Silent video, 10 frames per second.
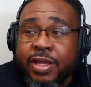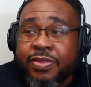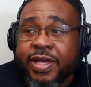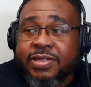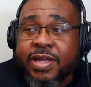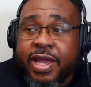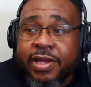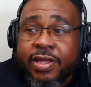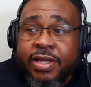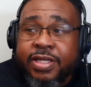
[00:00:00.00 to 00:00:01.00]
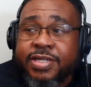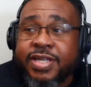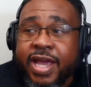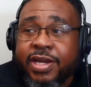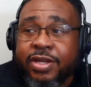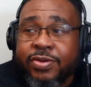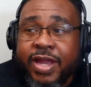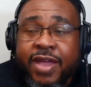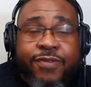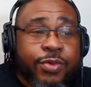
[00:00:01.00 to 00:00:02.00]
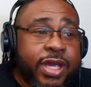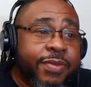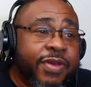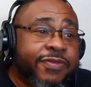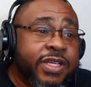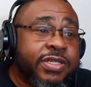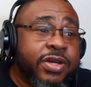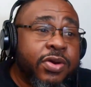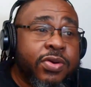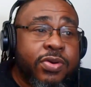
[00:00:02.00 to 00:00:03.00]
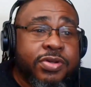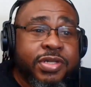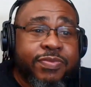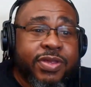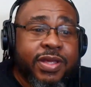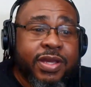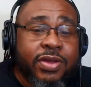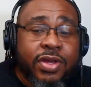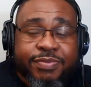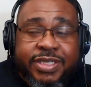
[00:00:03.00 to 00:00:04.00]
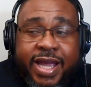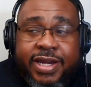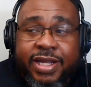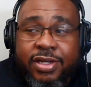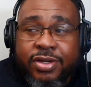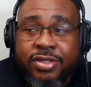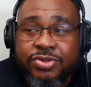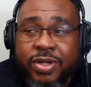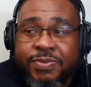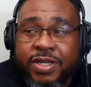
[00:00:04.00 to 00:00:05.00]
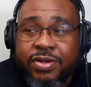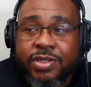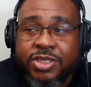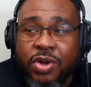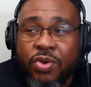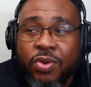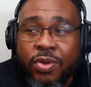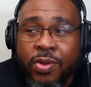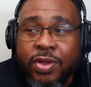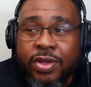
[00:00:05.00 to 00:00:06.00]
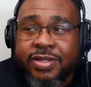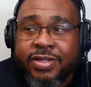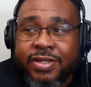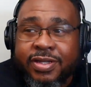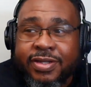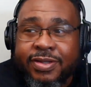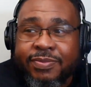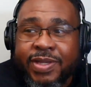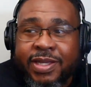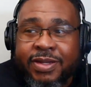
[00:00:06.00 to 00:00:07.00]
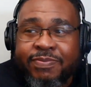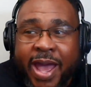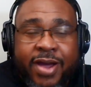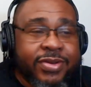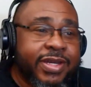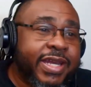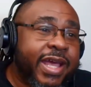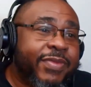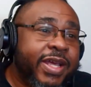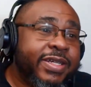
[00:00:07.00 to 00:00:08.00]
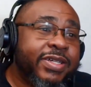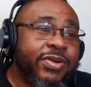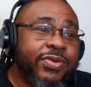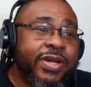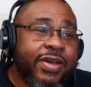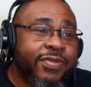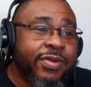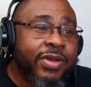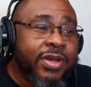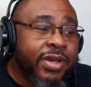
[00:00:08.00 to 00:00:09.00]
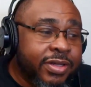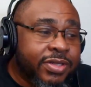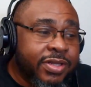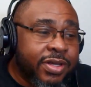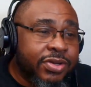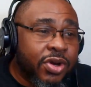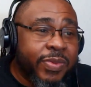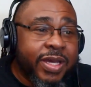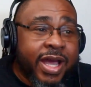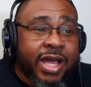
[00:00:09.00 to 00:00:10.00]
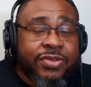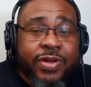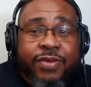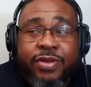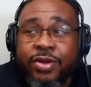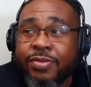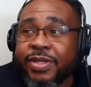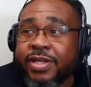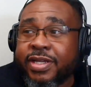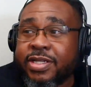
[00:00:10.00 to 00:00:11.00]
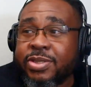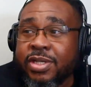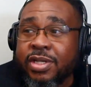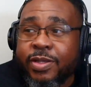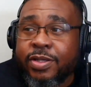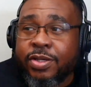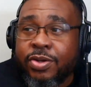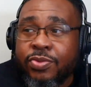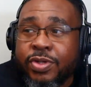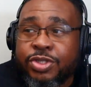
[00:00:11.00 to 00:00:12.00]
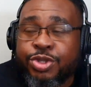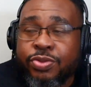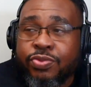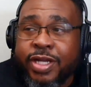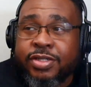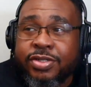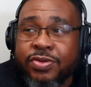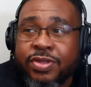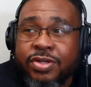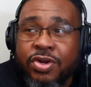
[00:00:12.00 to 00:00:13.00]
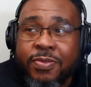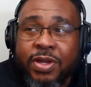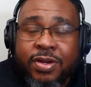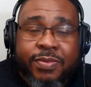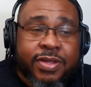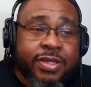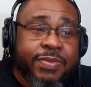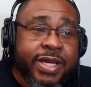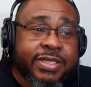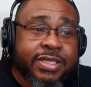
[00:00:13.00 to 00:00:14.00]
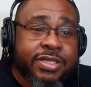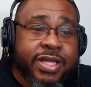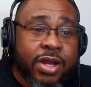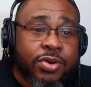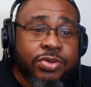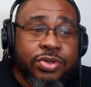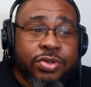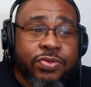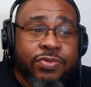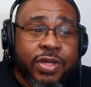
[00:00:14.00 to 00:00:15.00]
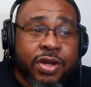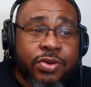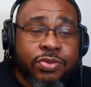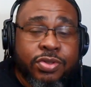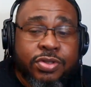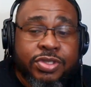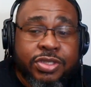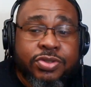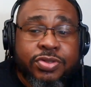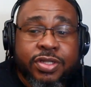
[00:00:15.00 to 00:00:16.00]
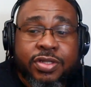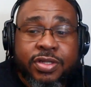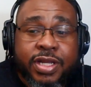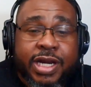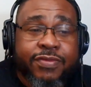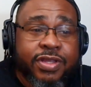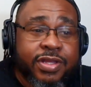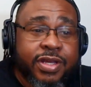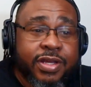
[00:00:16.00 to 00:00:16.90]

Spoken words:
that's like signing your life away to Mephisto or something, signing, conscripting your soul to be bound in damnation or whatever to the Adobe gods for however long, because once you register with Adobe on a monthly basis, they own you, they own your children and everything.